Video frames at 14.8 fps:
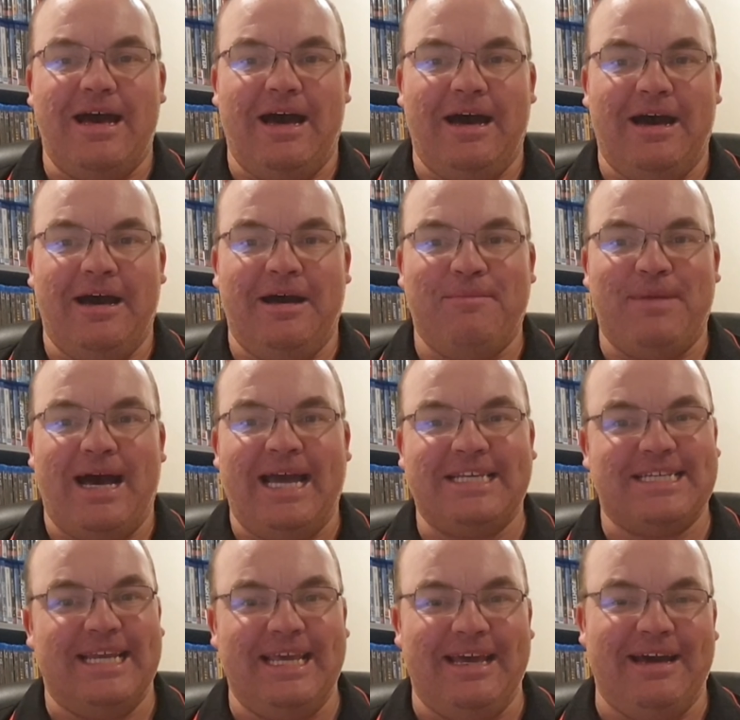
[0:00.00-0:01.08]
Um,
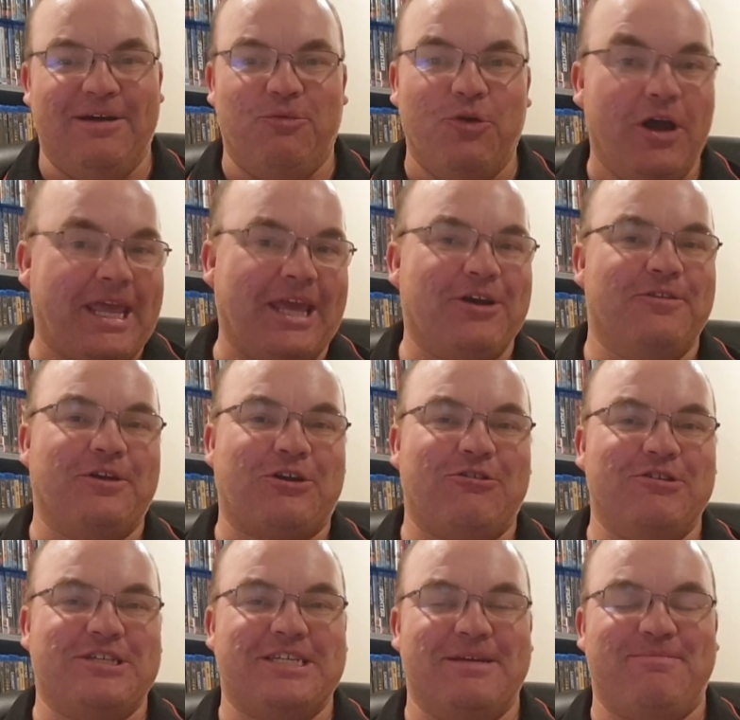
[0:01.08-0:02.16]
actually, uh, working on the
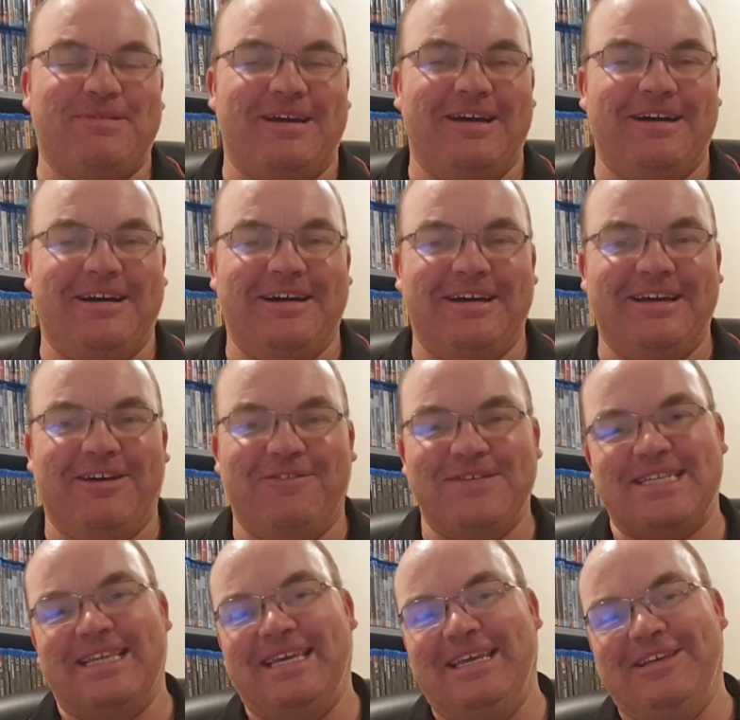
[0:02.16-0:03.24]
cruise ship, uh,
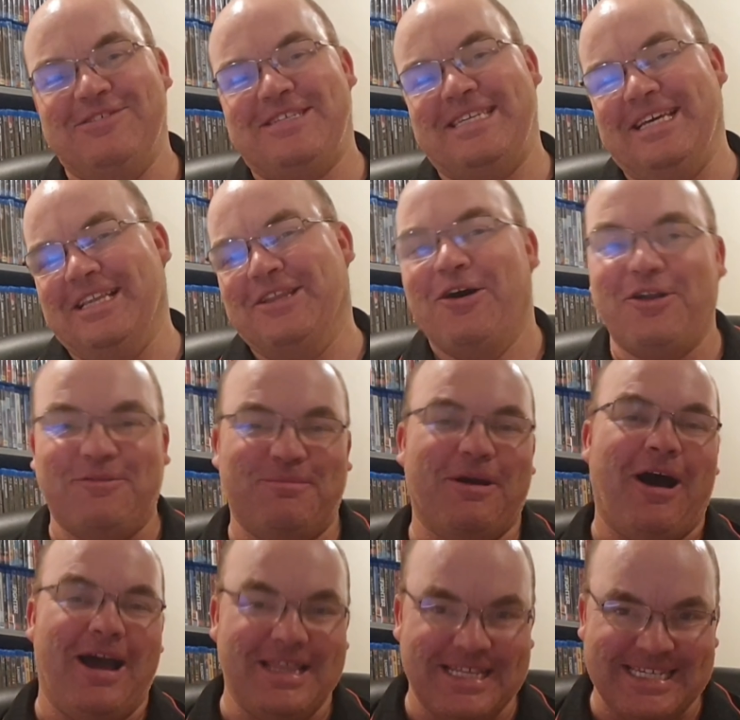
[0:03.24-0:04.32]
obviously you see a lot of
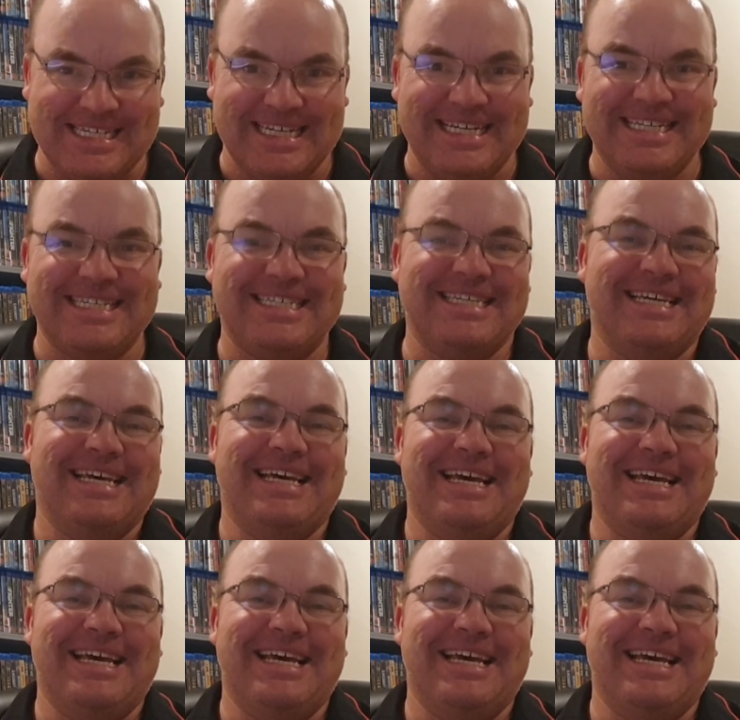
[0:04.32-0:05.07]
behind the scenes,